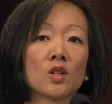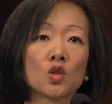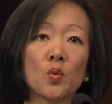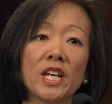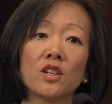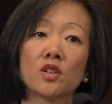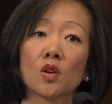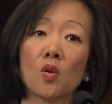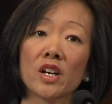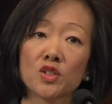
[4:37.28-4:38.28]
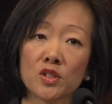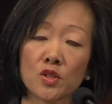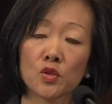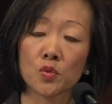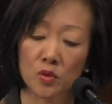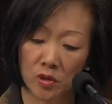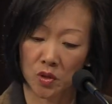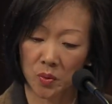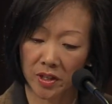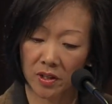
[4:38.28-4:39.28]
tweet your questions through the
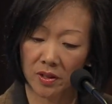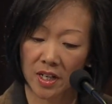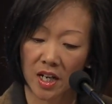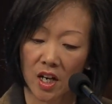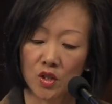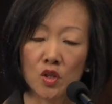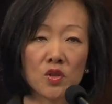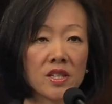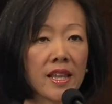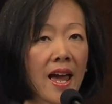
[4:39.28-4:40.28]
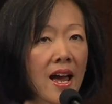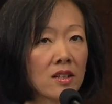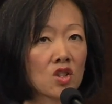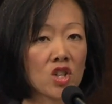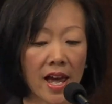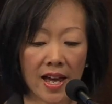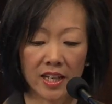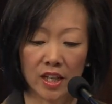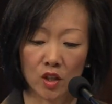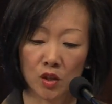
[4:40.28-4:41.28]
Twitter using the
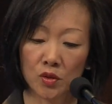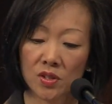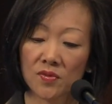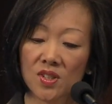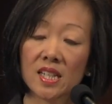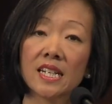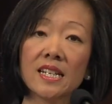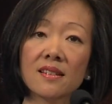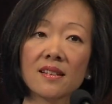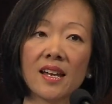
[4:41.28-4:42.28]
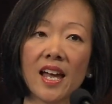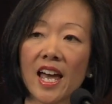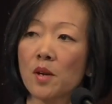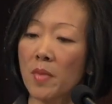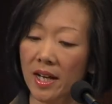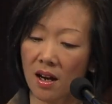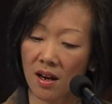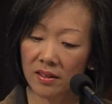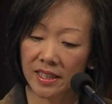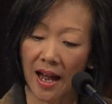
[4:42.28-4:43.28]
hashtag #InclusiveCities, and my
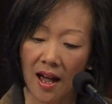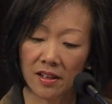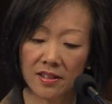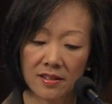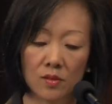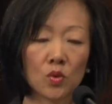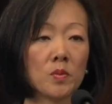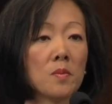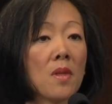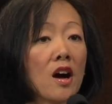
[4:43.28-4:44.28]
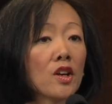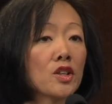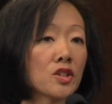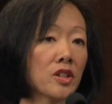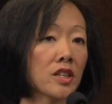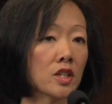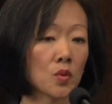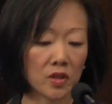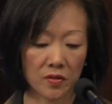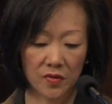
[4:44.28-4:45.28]
colleague Allison will be monitoring the
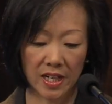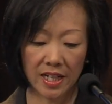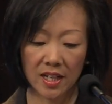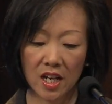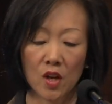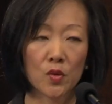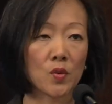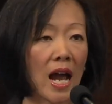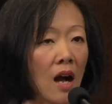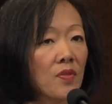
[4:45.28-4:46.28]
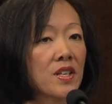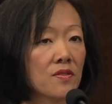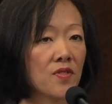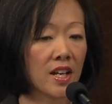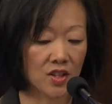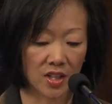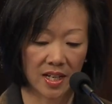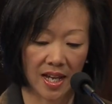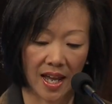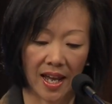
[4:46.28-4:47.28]
Twitter feed throughout the event
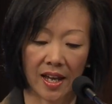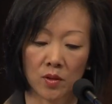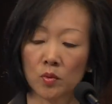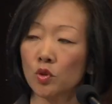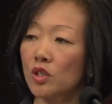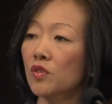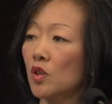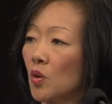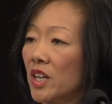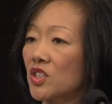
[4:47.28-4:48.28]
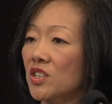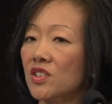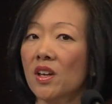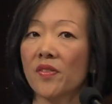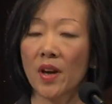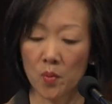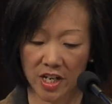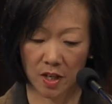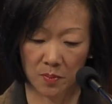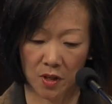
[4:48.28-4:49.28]
and look for questions that
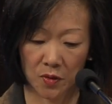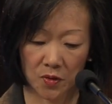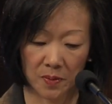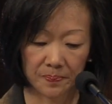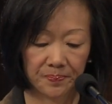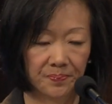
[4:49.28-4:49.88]
we can pose.